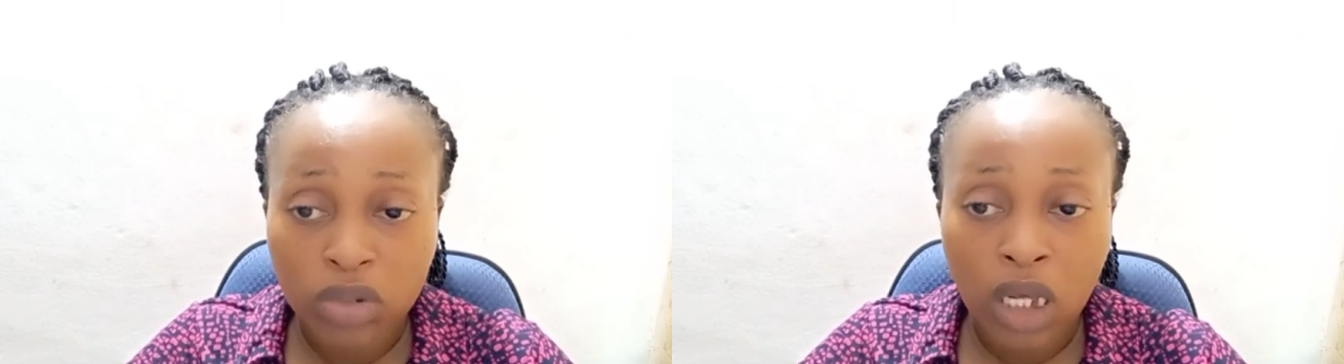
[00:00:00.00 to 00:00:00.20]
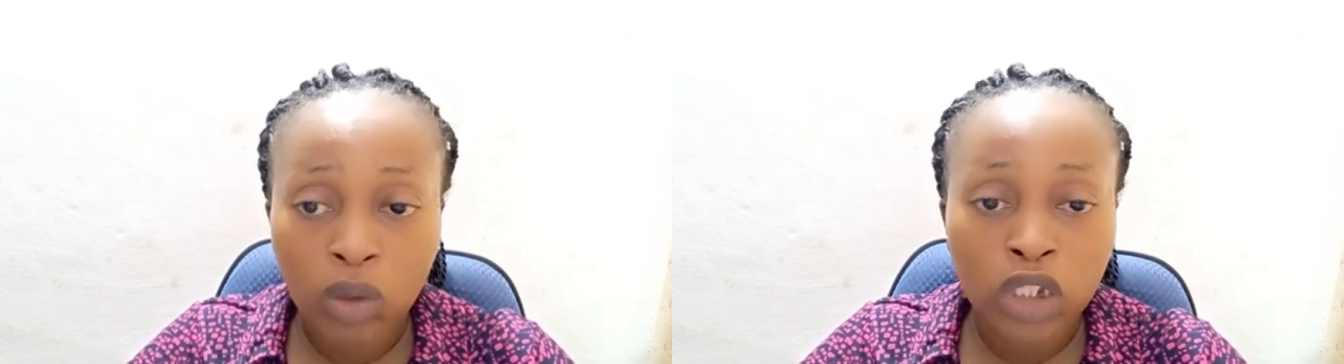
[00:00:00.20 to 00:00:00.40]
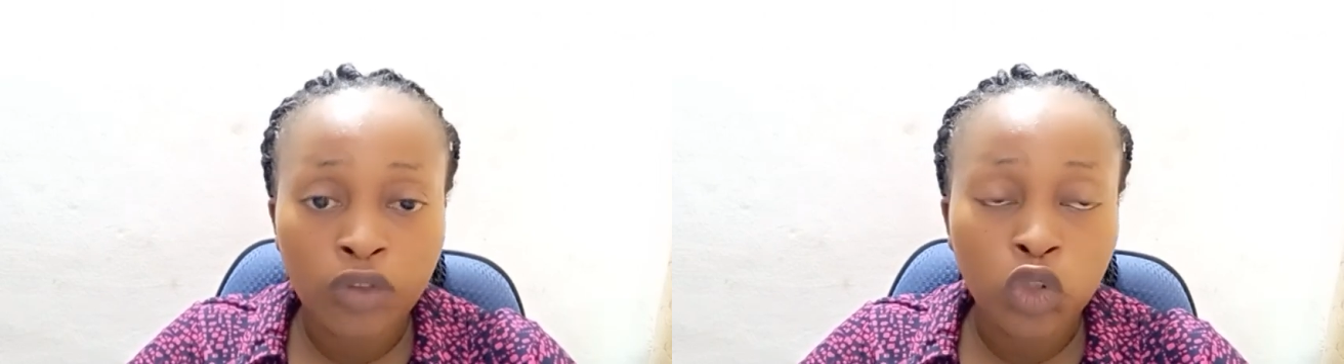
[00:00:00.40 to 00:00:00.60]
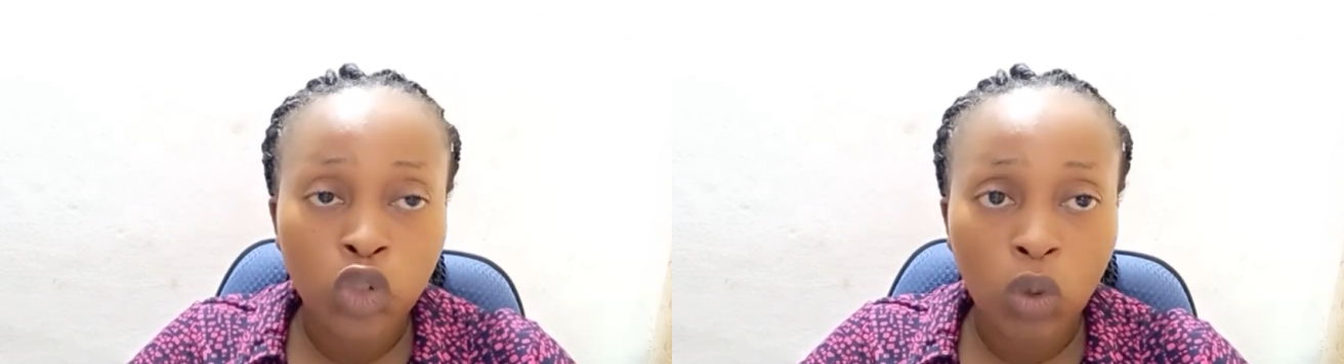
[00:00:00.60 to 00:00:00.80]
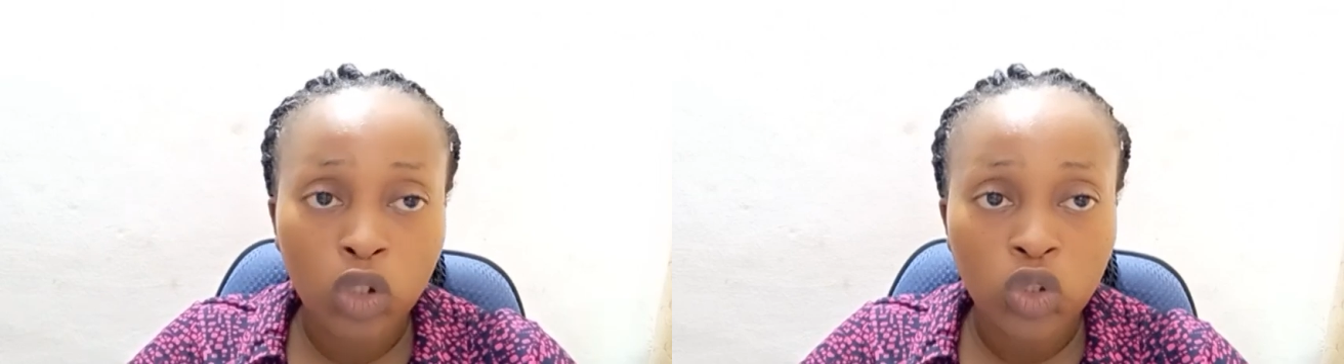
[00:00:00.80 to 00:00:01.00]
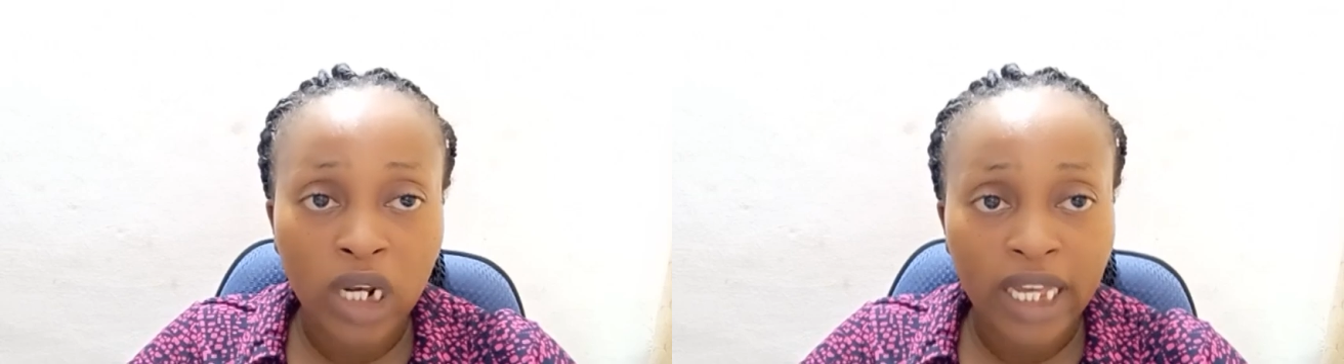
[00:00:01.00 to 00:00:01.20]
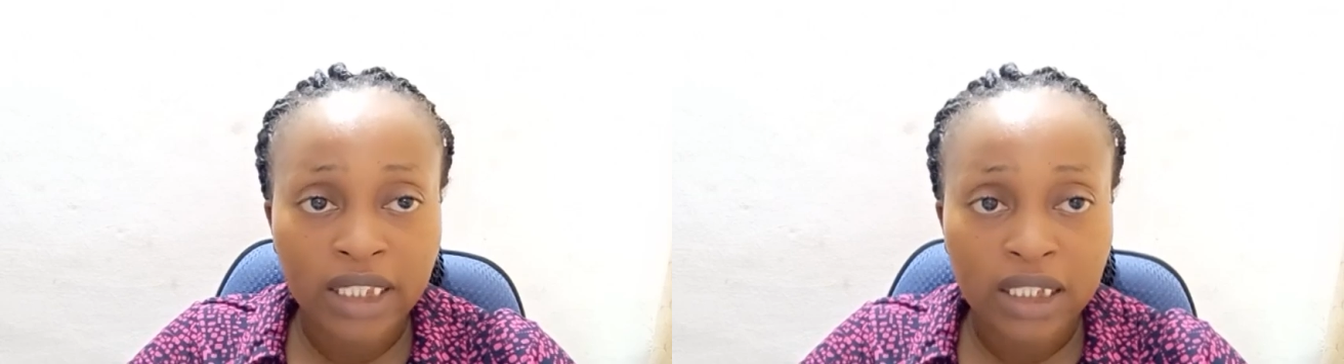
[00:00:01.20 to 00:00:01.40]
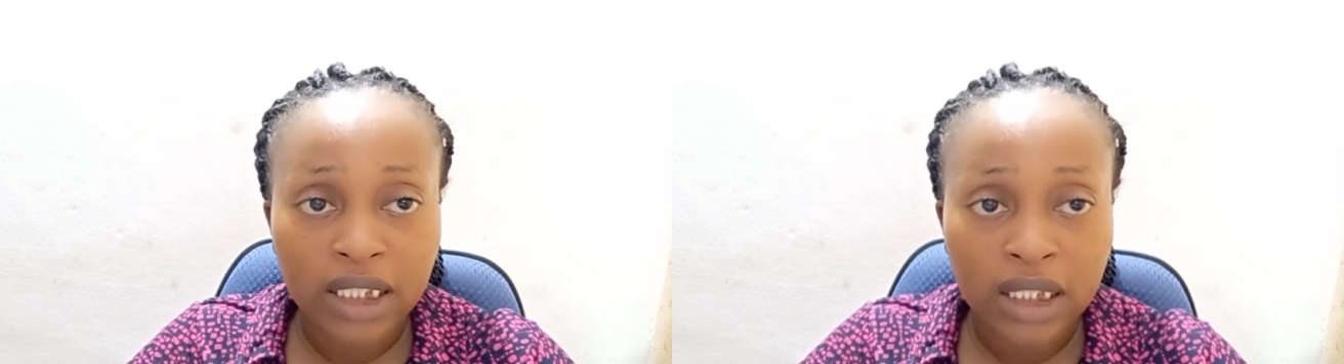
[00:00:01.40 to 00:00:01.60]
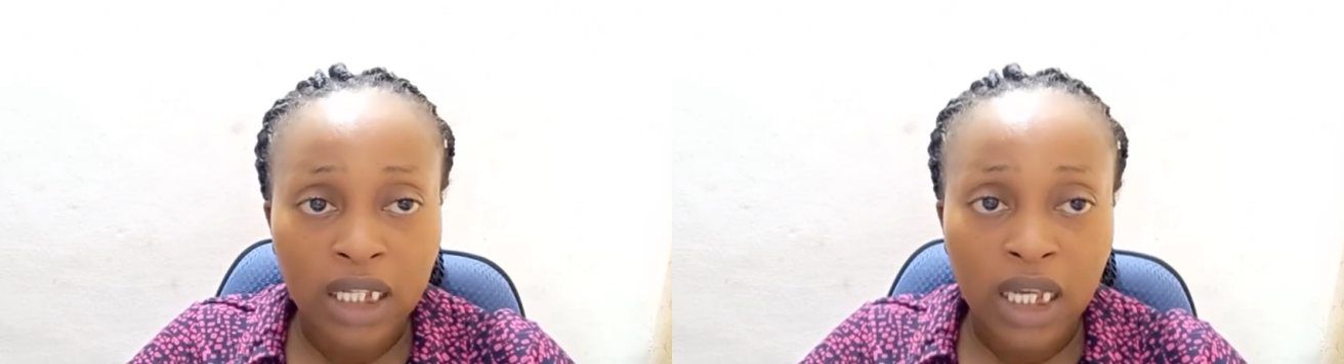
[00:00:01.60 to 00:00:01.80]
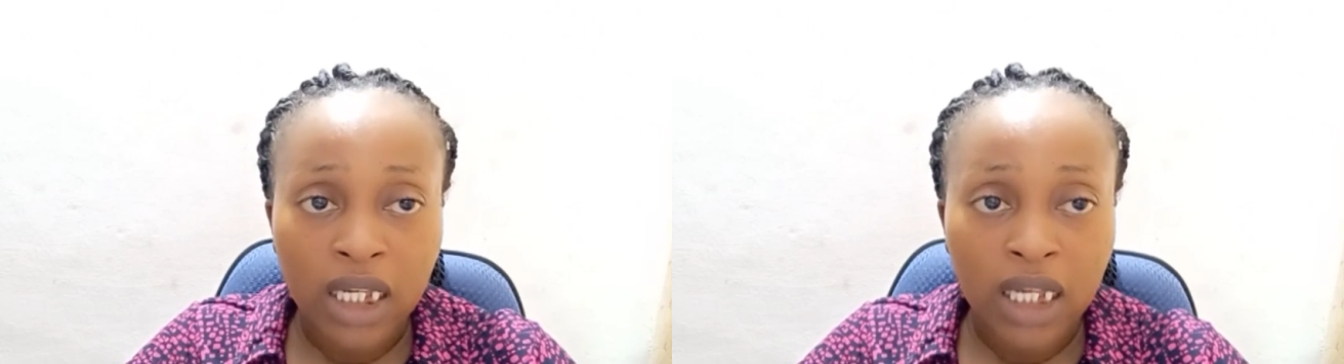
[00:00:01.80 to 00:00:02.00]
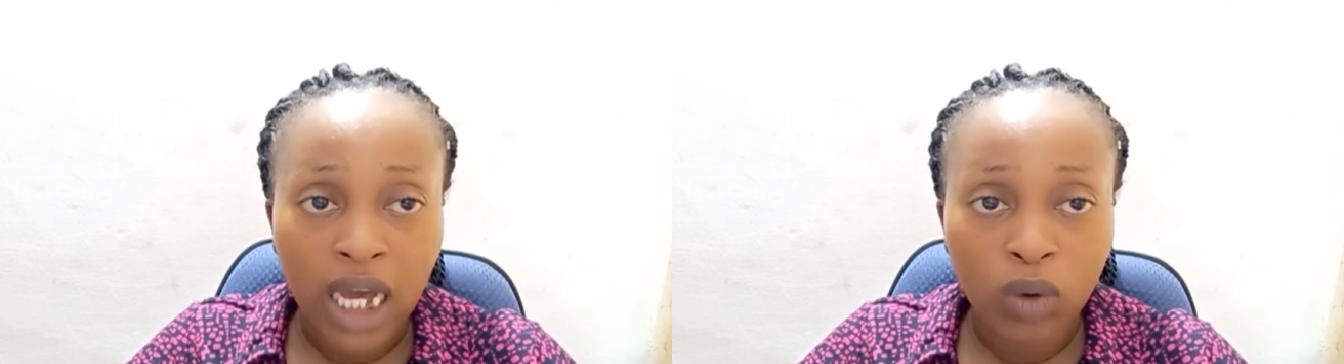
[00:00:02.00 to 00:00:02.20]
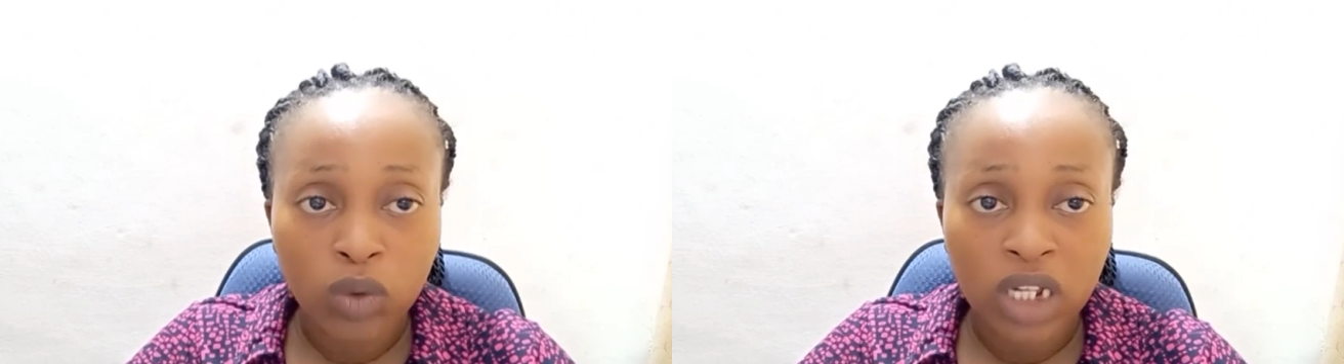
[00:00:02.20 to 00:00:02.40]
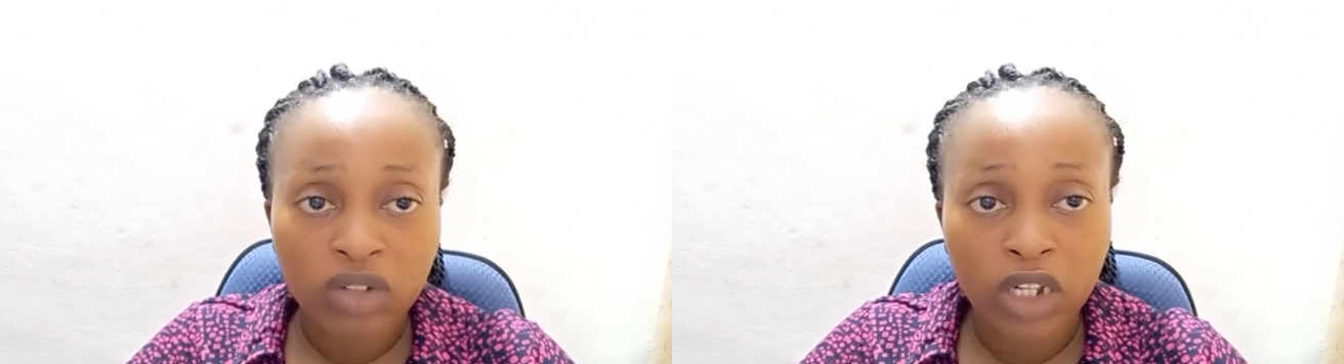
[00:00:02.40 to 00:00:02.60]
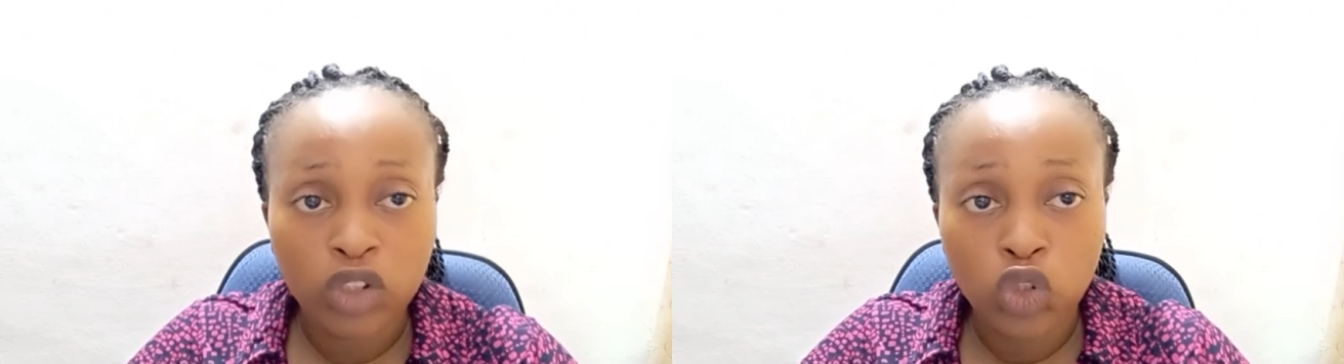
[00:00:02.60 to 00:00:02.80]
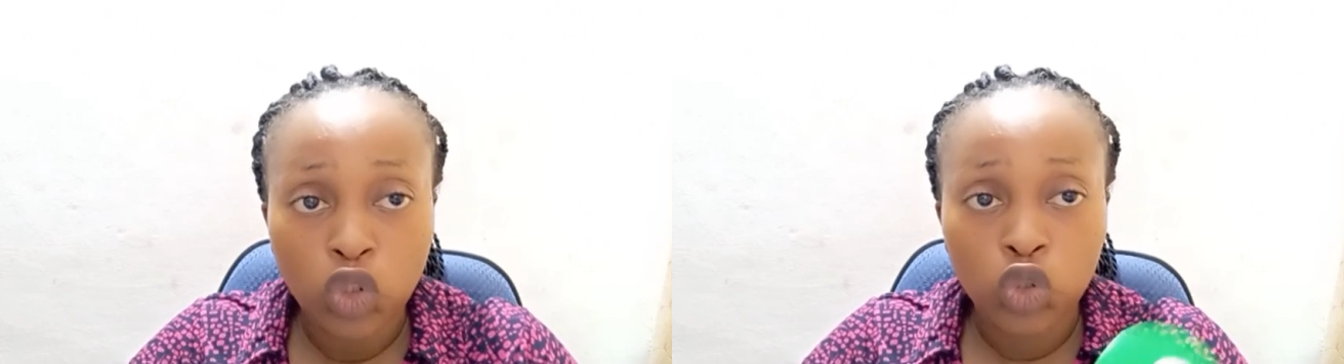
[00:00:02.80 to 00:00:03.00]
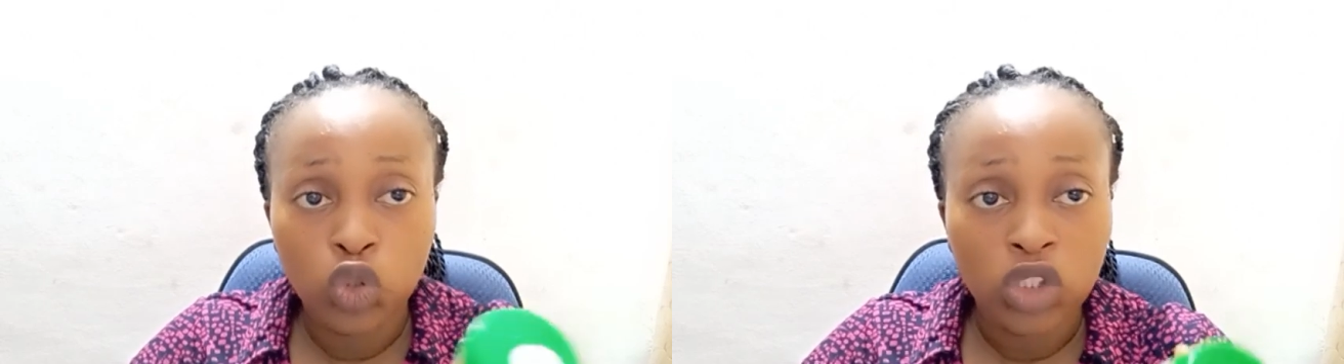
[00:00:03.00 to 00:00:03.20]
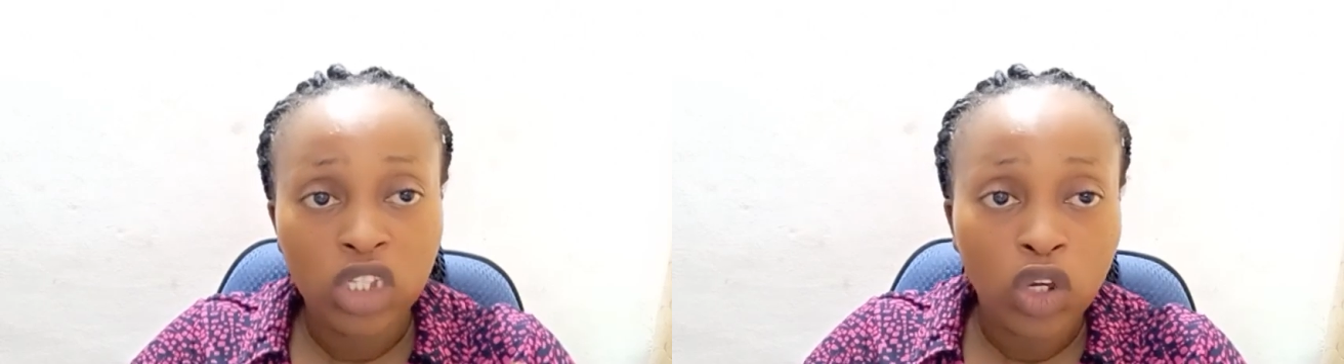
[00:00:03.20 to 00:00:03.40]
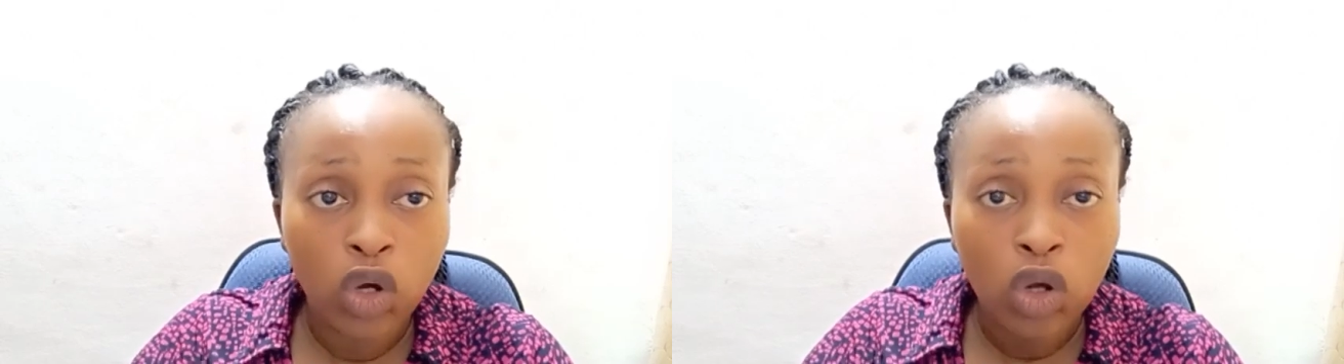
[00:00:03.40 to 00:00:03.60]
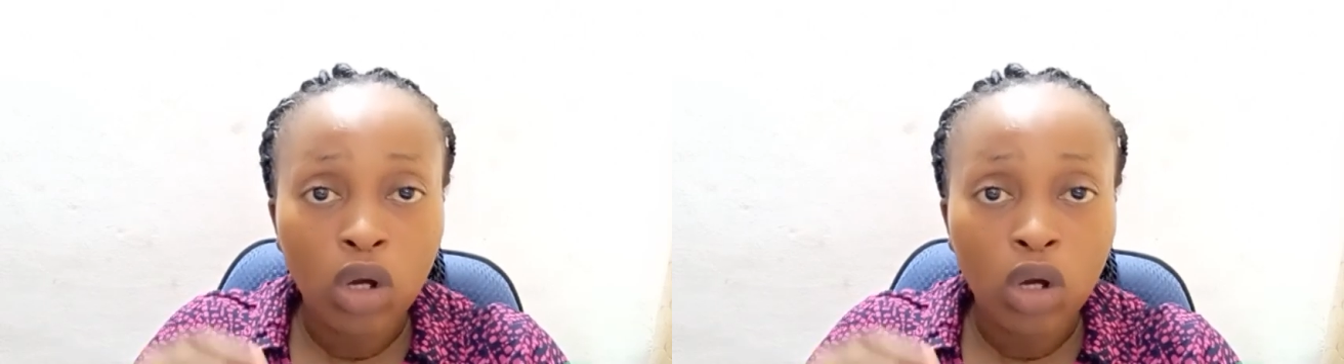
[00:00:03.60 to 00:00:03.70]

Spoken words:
Now, if you don't want to lighten, I would advise you not to use Stayyoung.